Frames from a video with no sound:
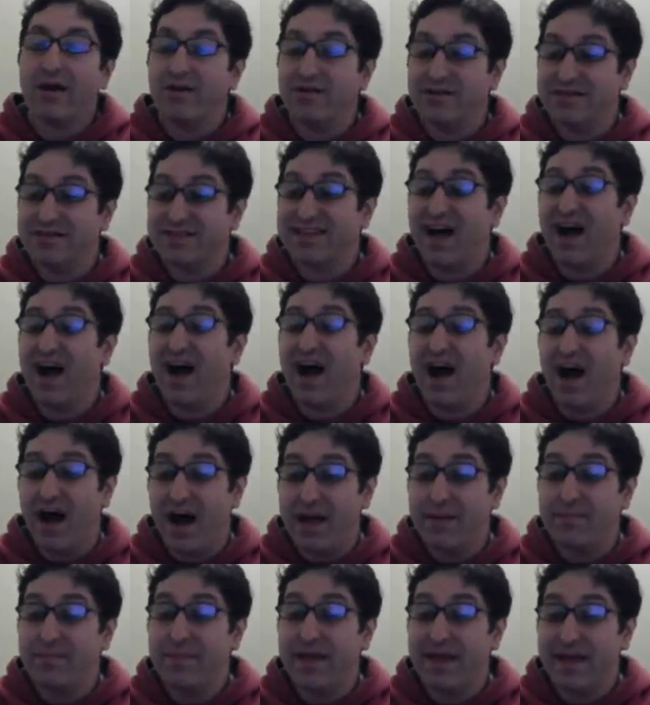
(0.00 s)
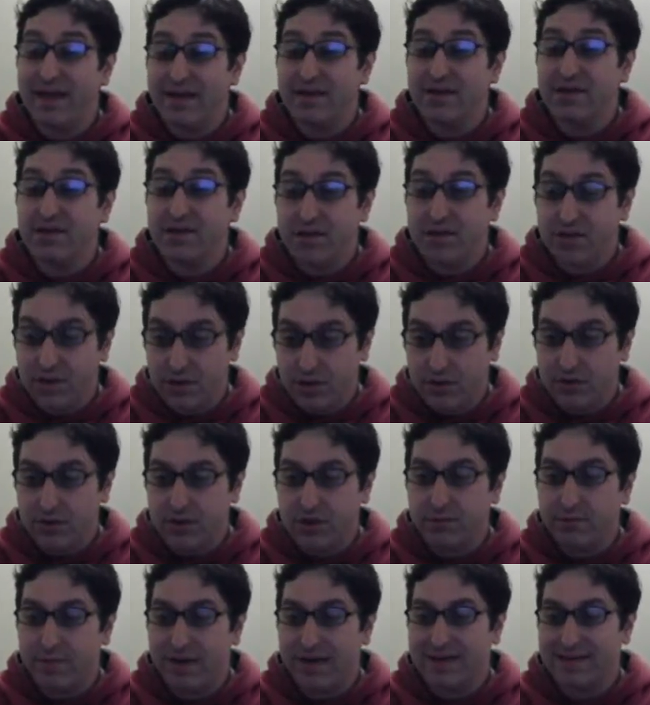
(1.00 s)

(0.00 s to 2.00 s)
Because I'm in a huge